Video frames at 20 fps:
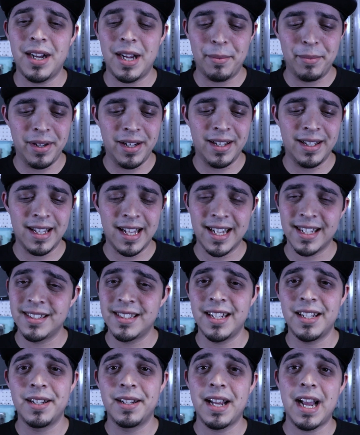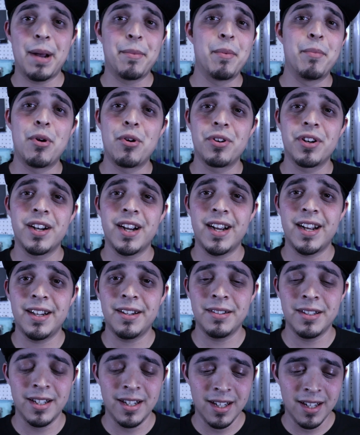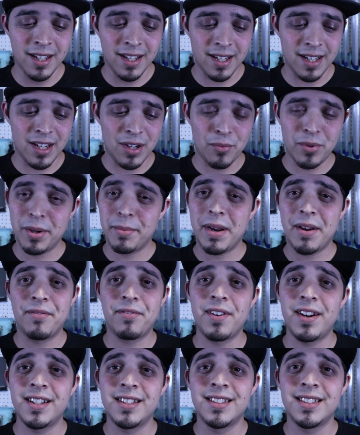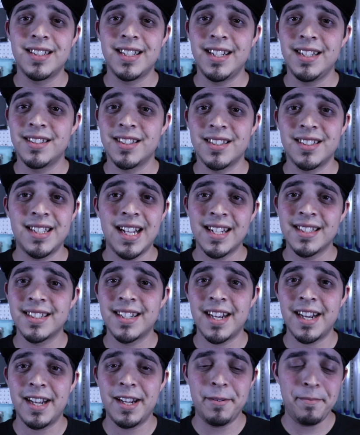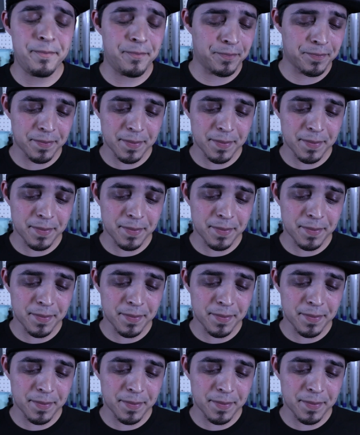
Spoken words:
I mean, like I said, I'm a motor guy, one of my friends, he's a stance guy,